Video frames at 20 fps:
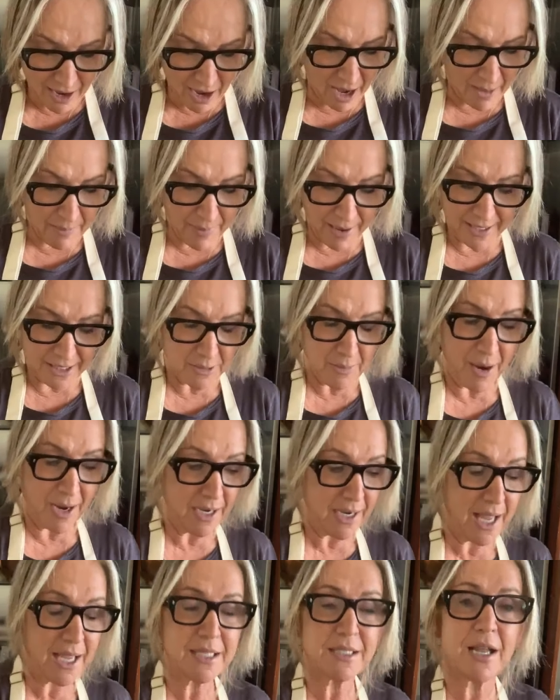I baked
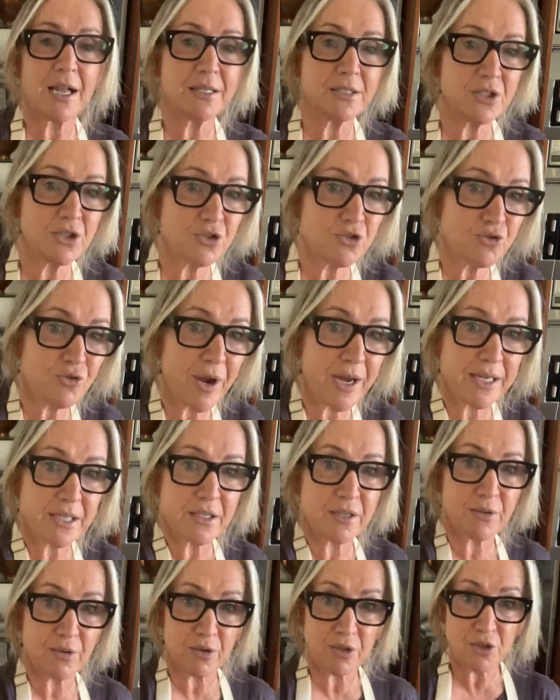mine last night
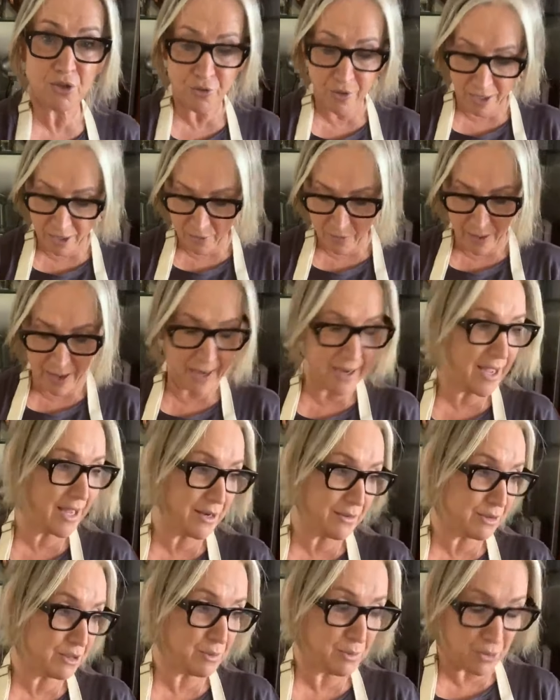straight away,
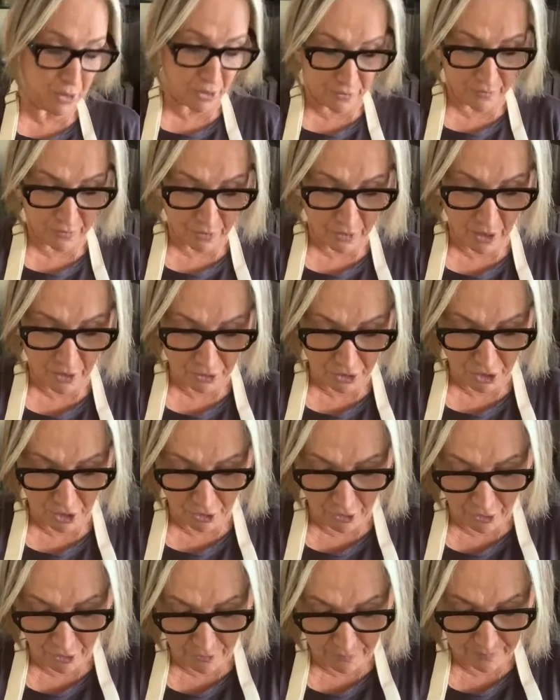and it was beautiful. I'll
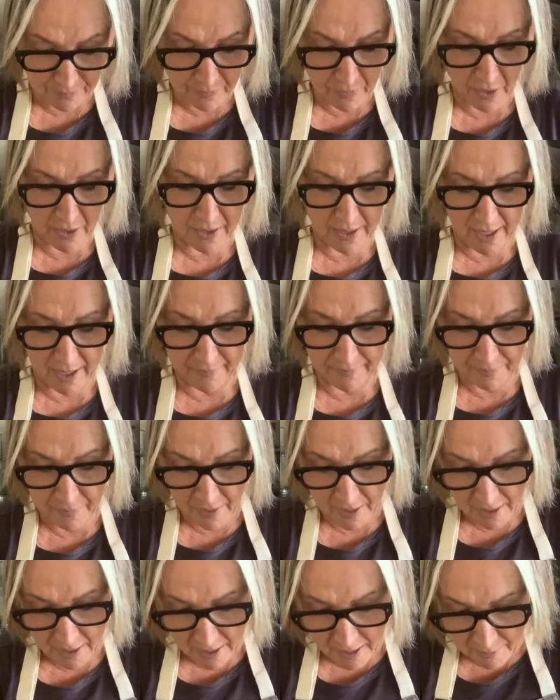show you. Okay.
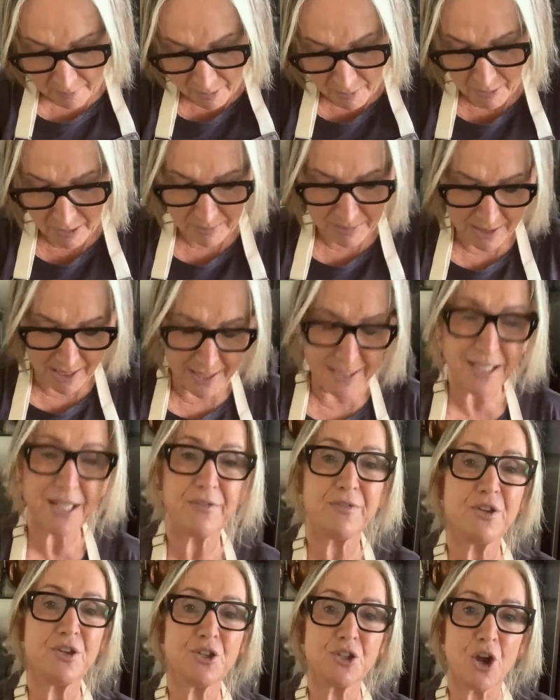But what I'm saying is
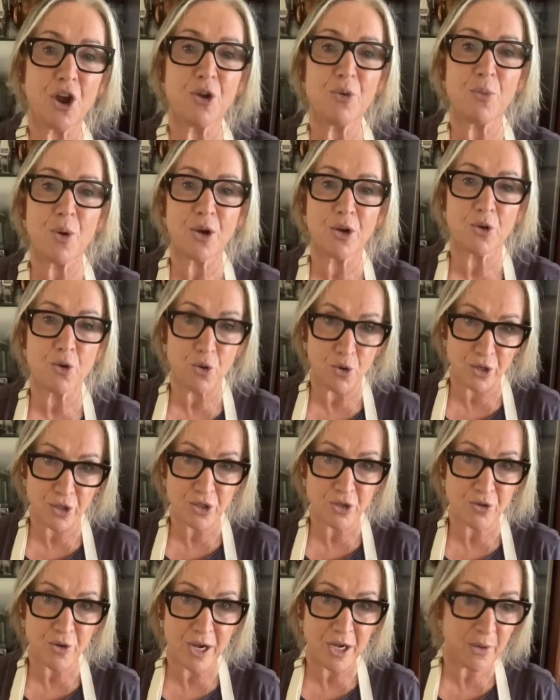that if you don't want to cook
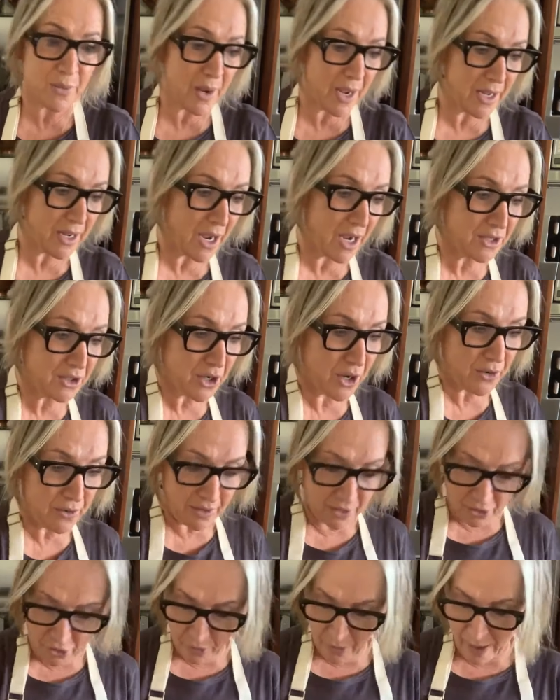it straight away, I
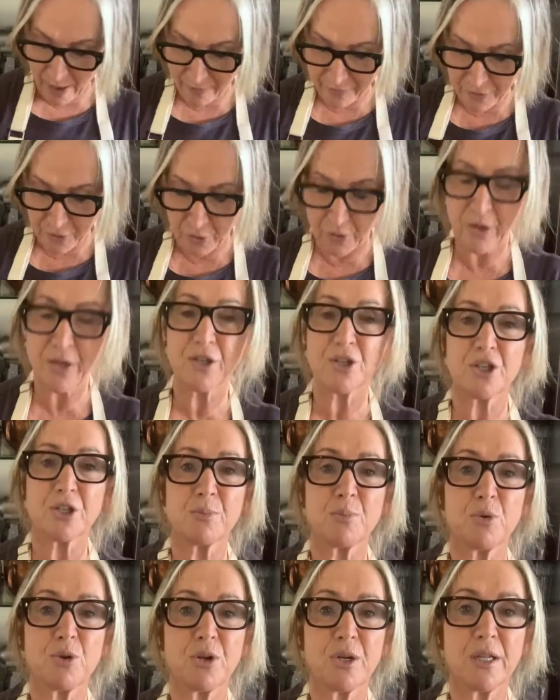don't think you have to. You can
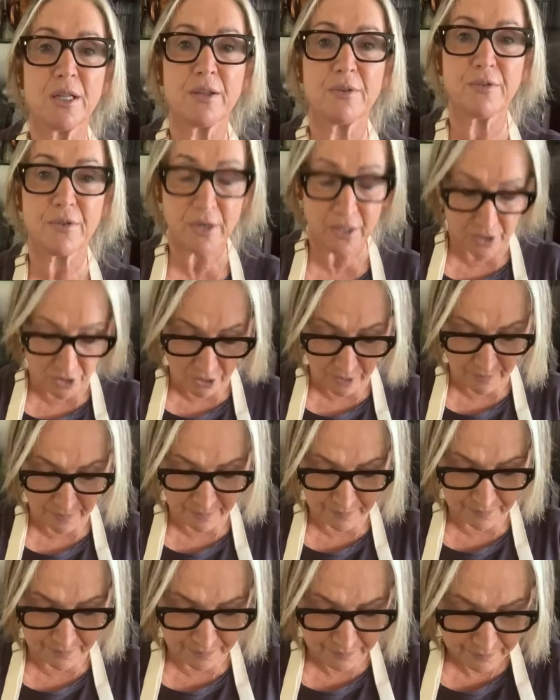just put it in the fridge.
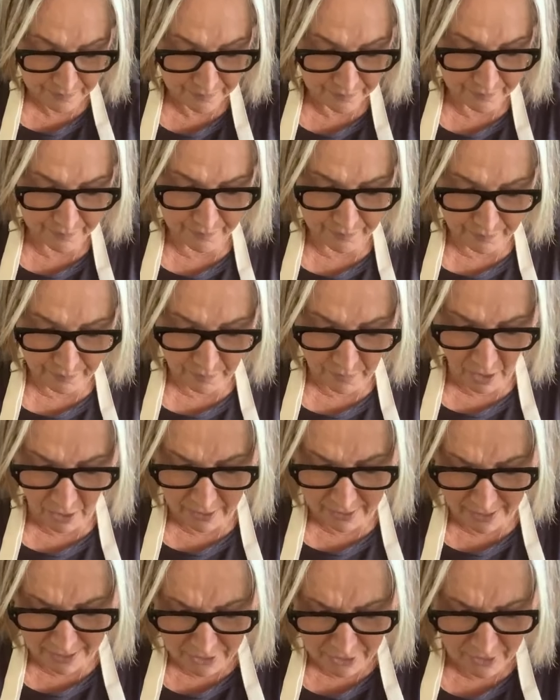
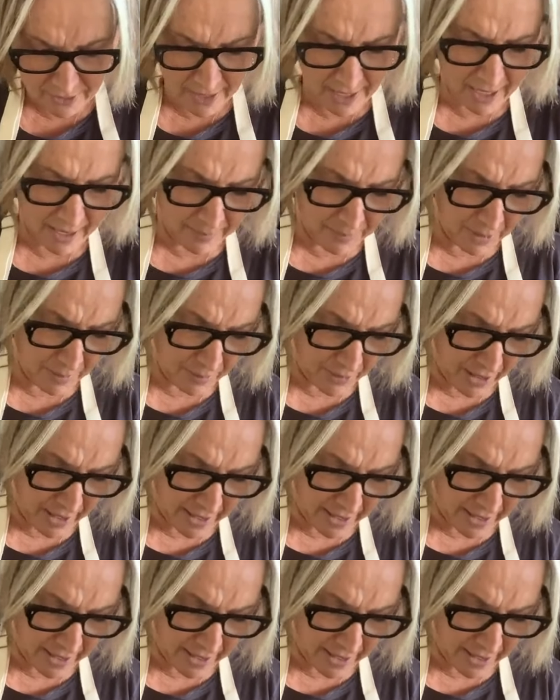Okay, so cut up your